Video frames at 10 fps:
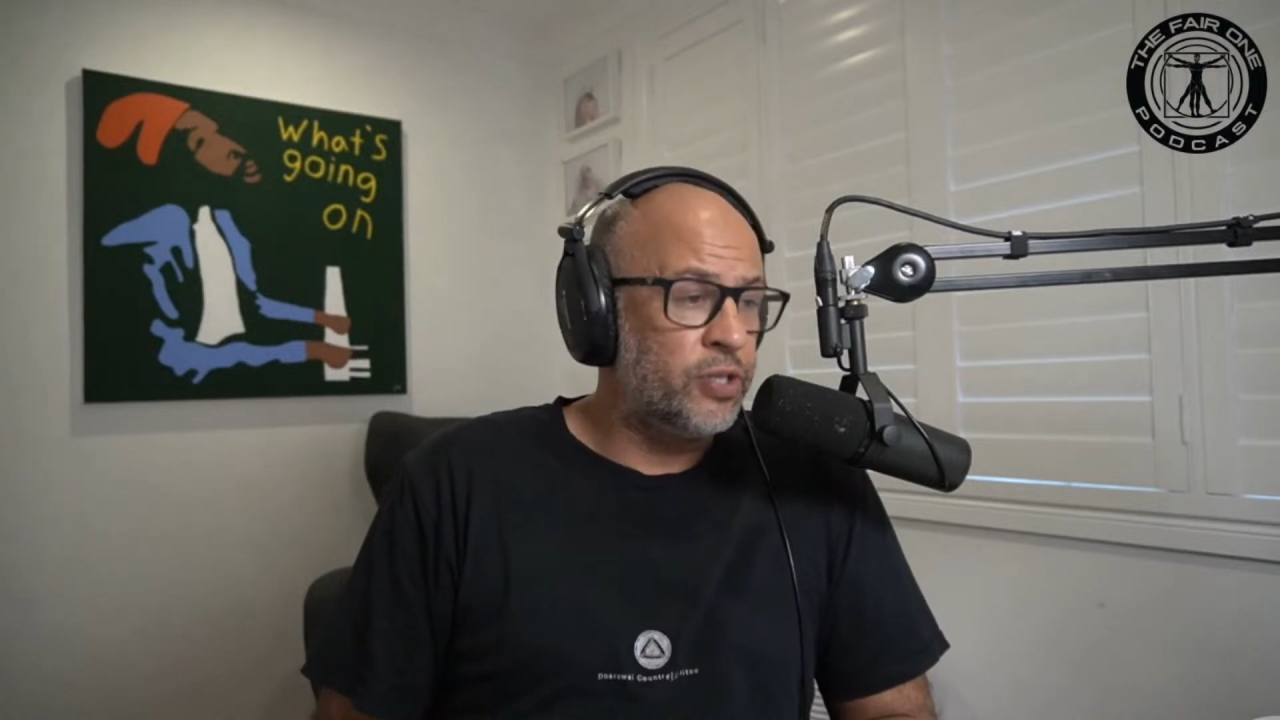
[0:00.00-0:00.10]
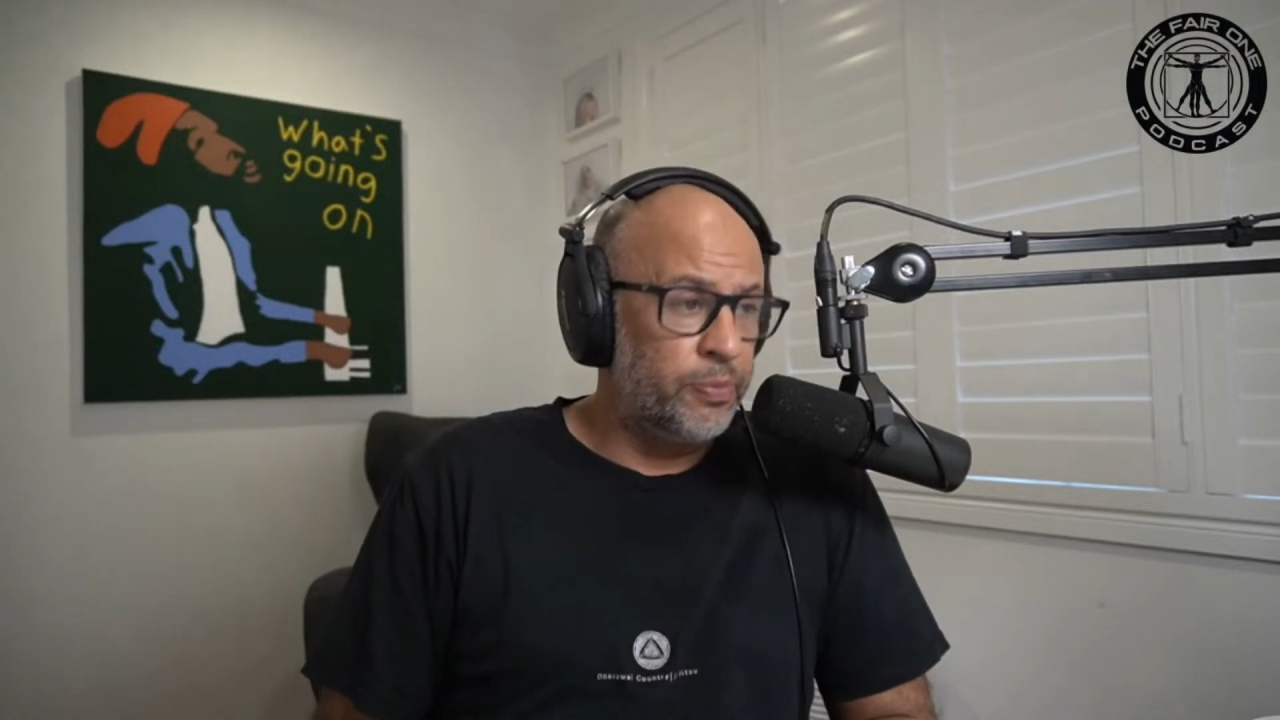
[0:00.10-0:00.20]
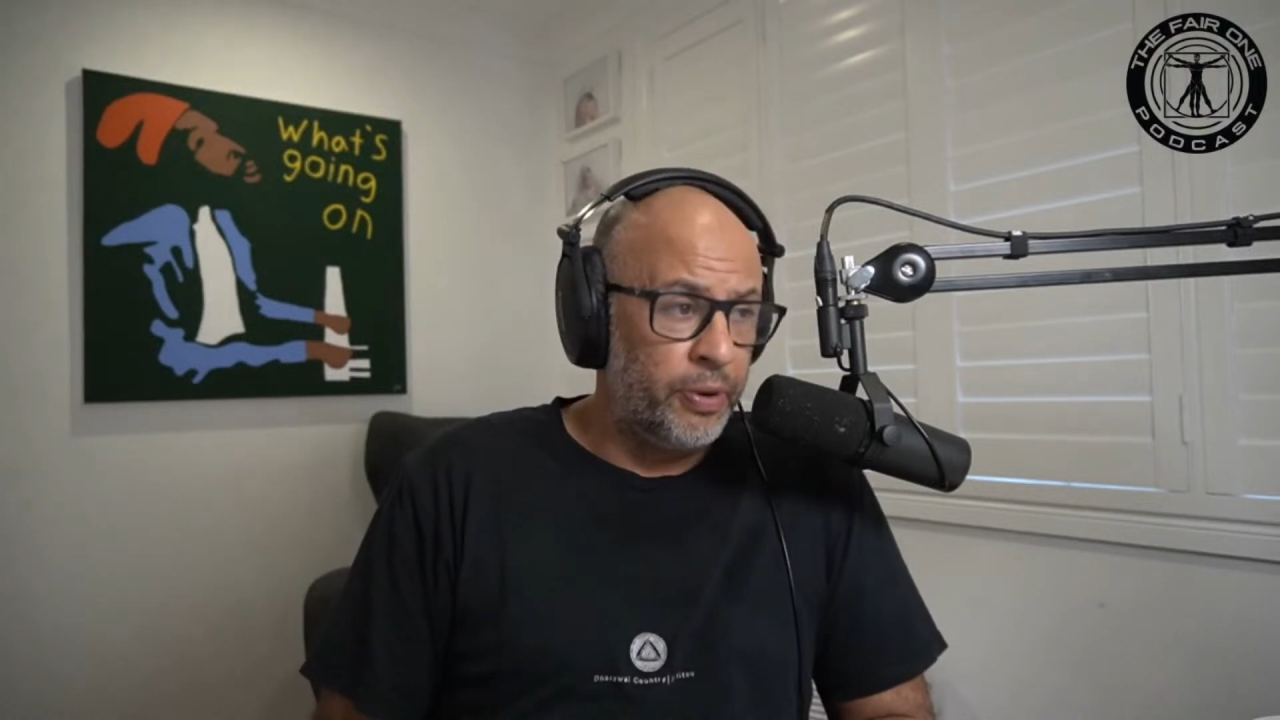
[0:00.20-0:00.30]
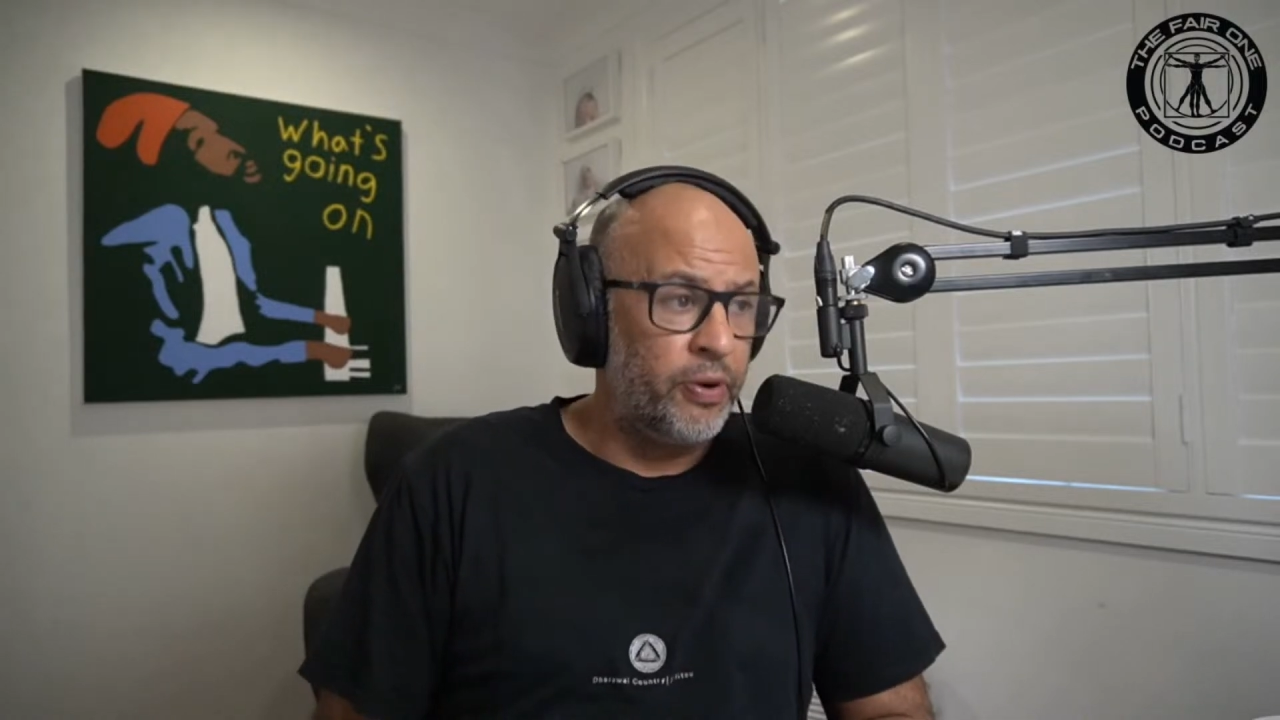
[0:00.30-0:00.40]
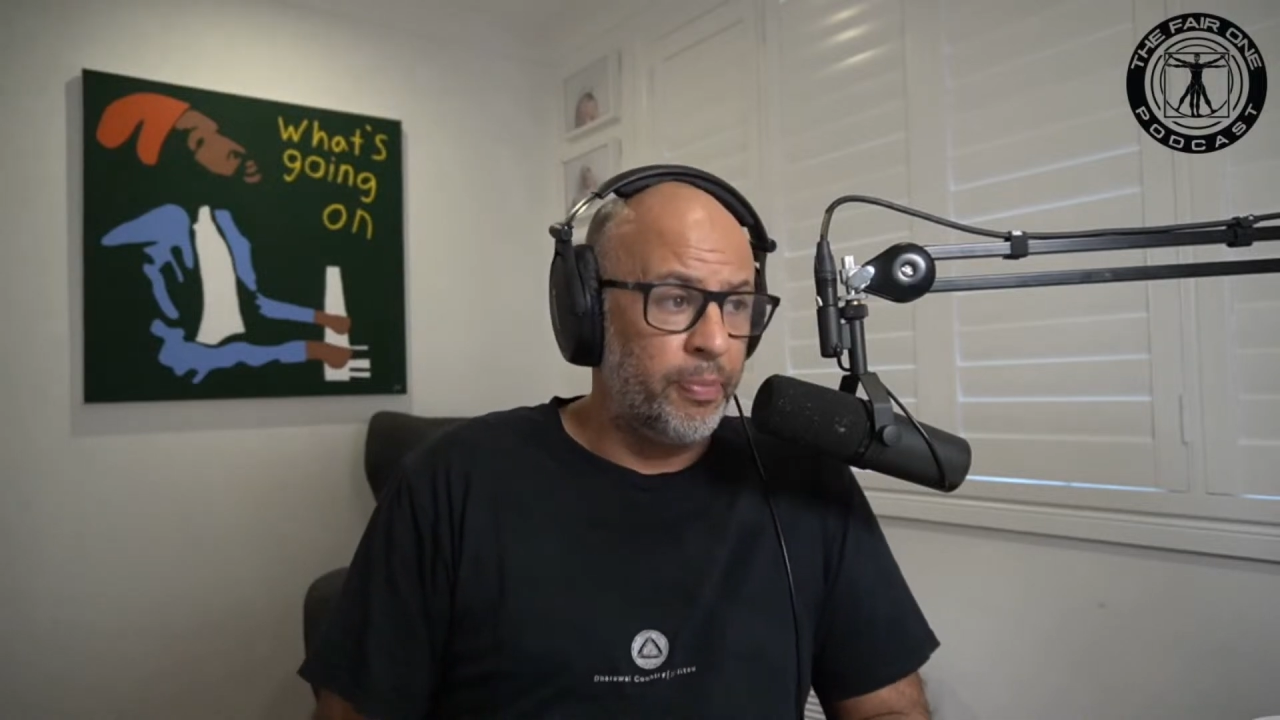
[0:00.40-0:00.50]

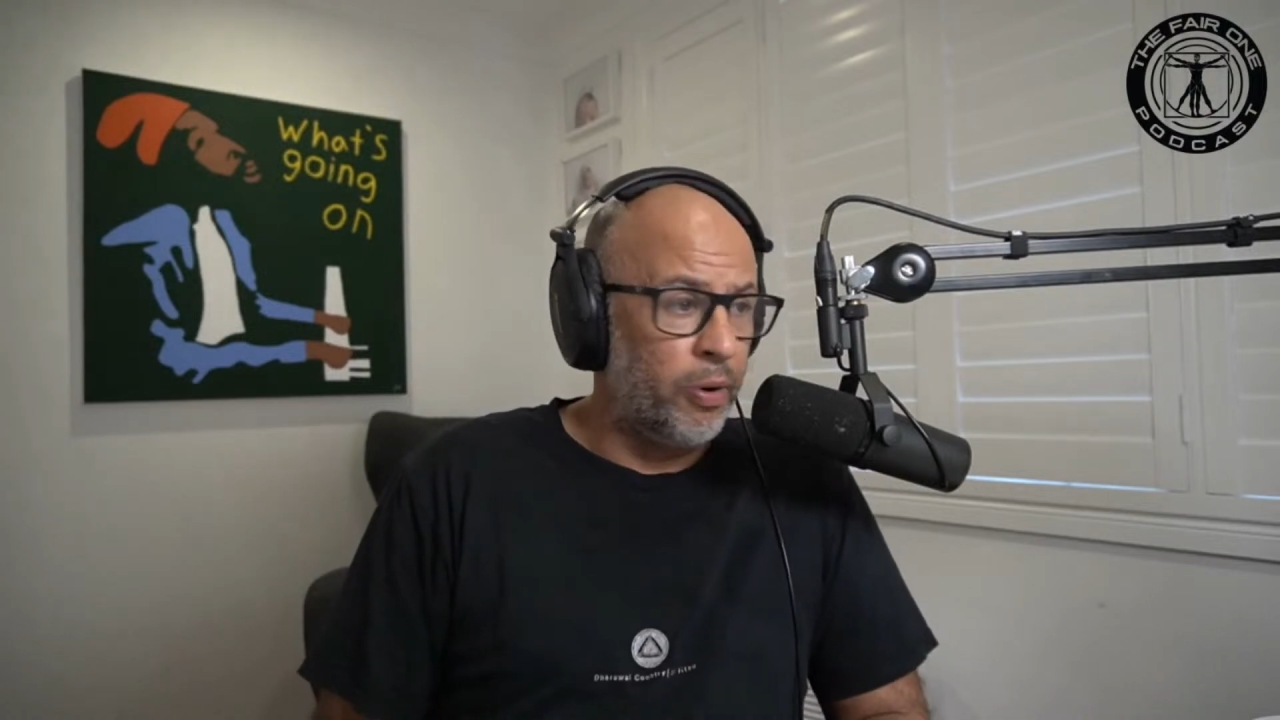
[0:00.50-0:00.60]
superior